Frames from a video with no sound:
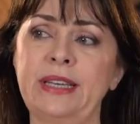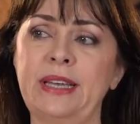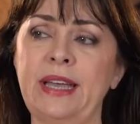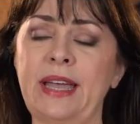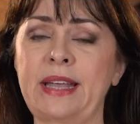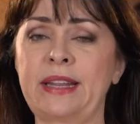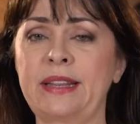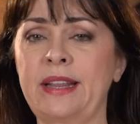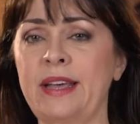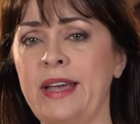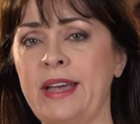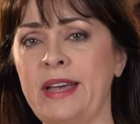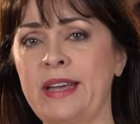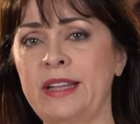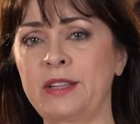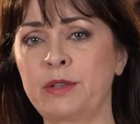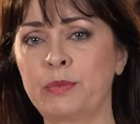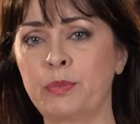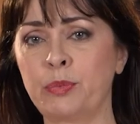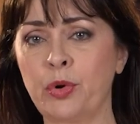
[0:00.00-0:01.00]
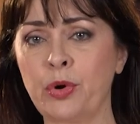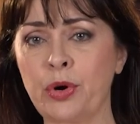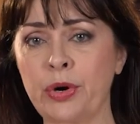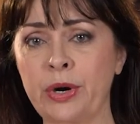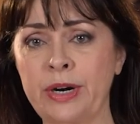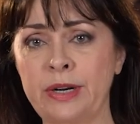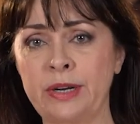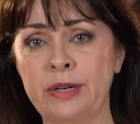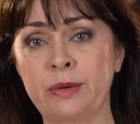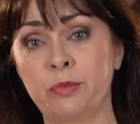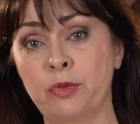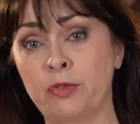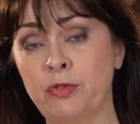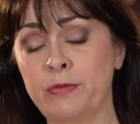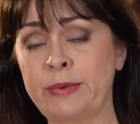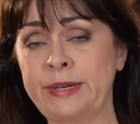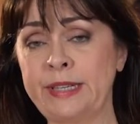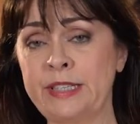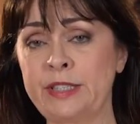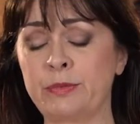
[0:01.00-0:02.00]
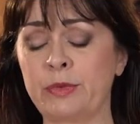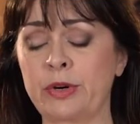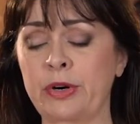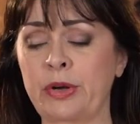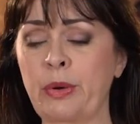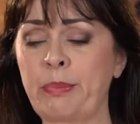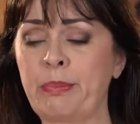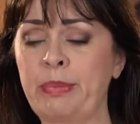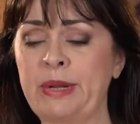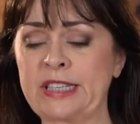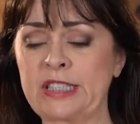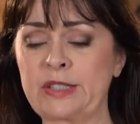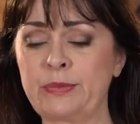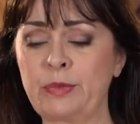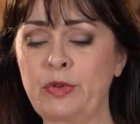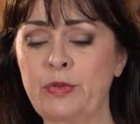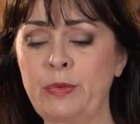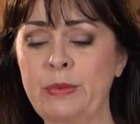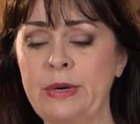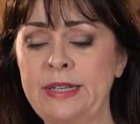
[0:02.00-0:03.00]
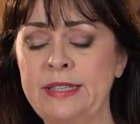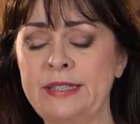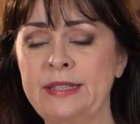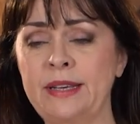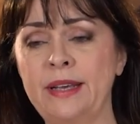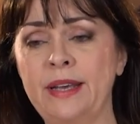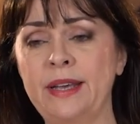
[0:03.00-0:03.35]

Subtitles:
and add more movements, more complex movements.